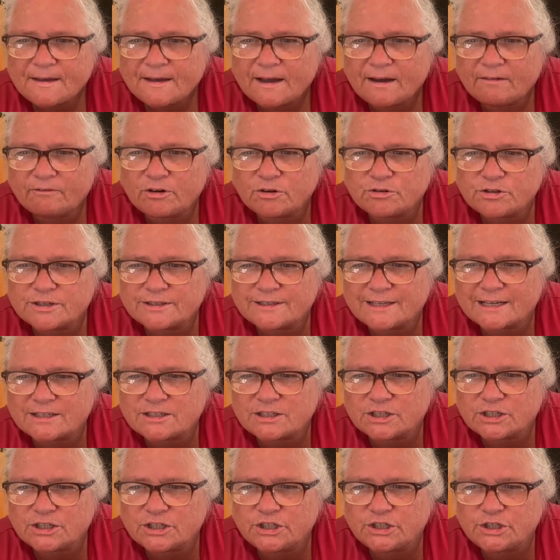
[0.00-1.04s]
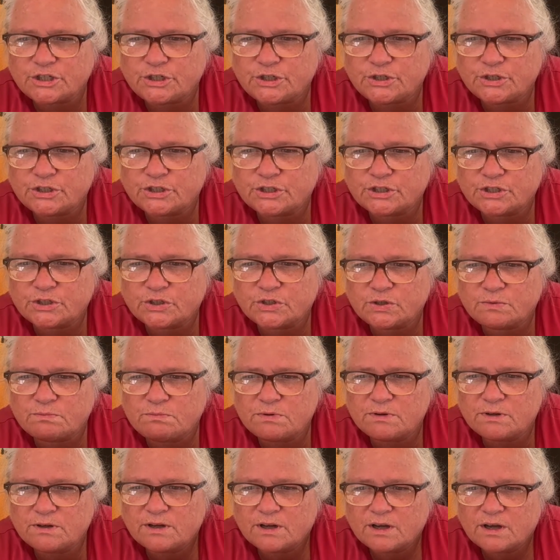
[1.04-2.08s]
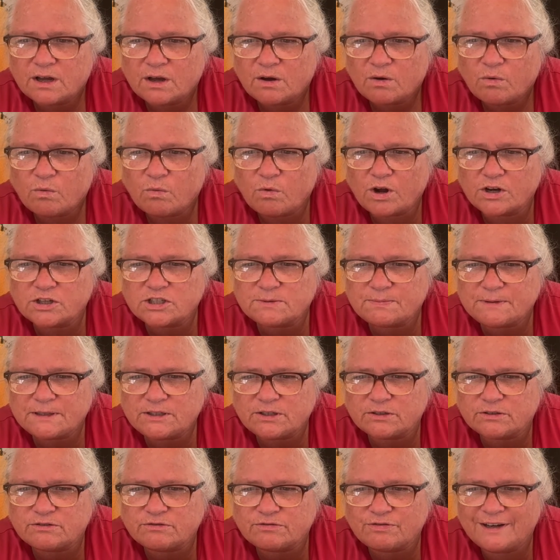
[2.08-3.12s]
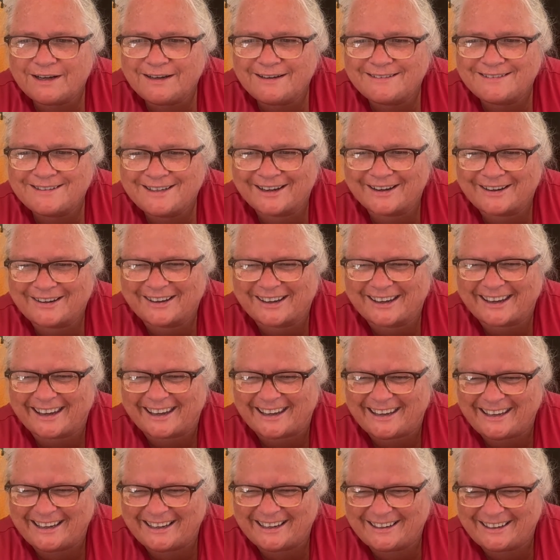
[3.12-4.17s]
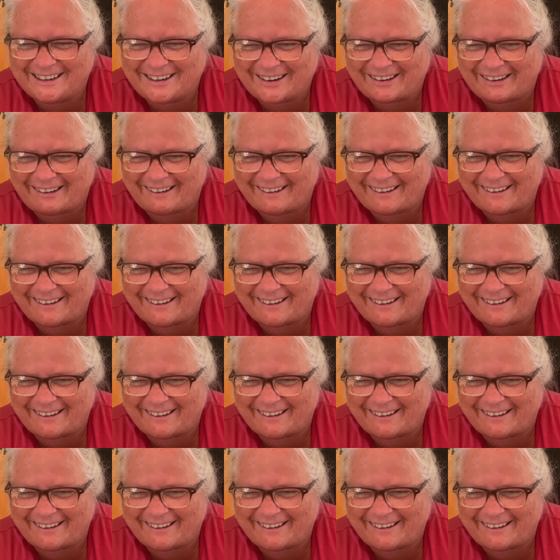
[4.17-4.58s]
Rosie says, YouTube wants me to drink tequila.